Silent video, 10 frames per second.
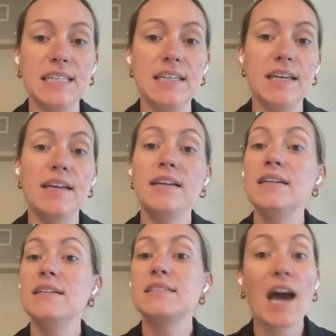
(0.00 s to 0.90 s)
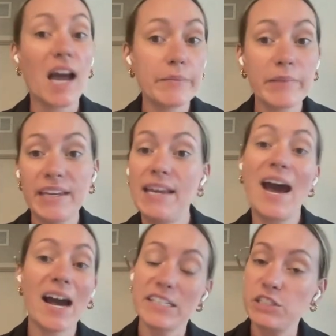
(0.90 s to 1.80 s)
see
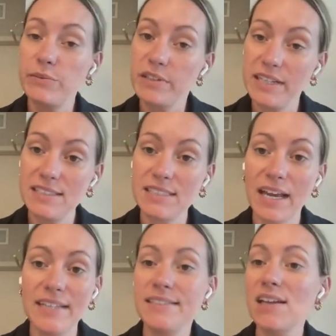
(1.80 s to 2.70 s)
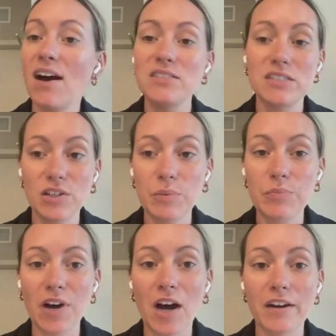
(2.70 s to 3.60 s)
timely, actionable insights on
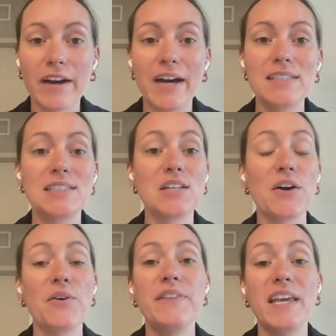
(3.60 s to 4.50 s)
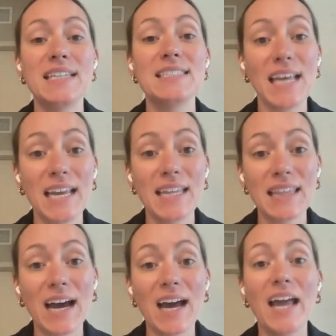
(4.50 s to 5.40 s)
student progress so they can
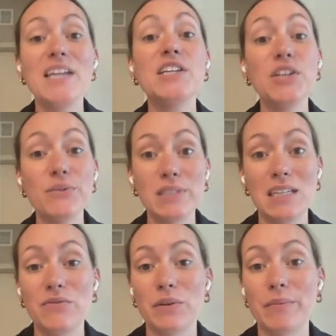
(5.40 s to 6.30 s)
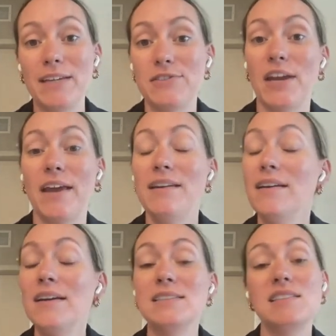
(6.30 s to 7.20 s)
take that and use the
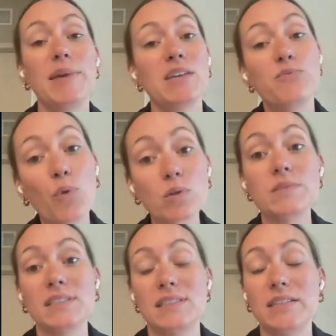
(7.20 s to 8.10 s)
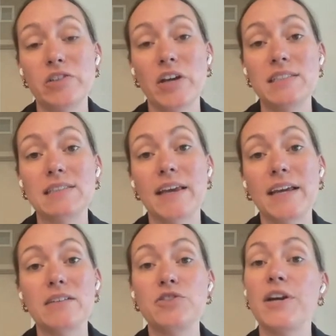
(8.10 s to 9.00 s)
information to make informed decisions
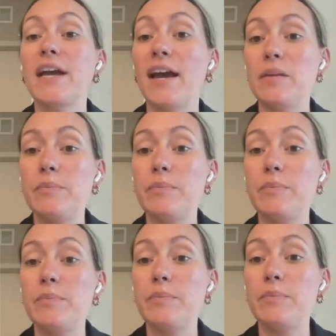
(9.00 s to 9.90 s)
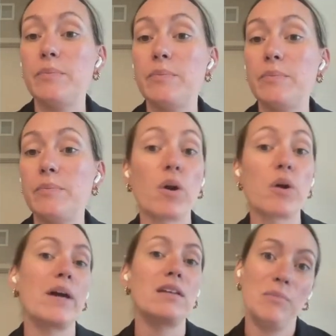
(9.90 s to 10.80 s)
like during IEP meetings
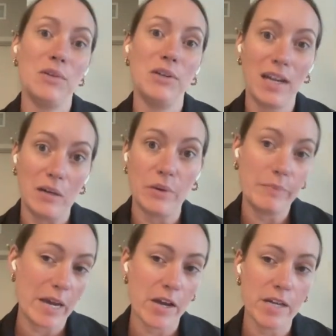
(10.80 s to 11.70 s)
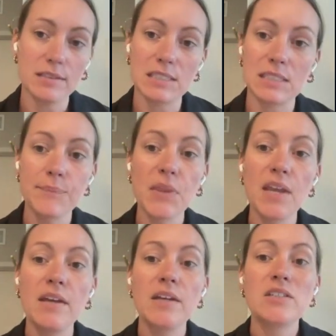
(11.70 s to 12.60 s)
or when communicating with parents.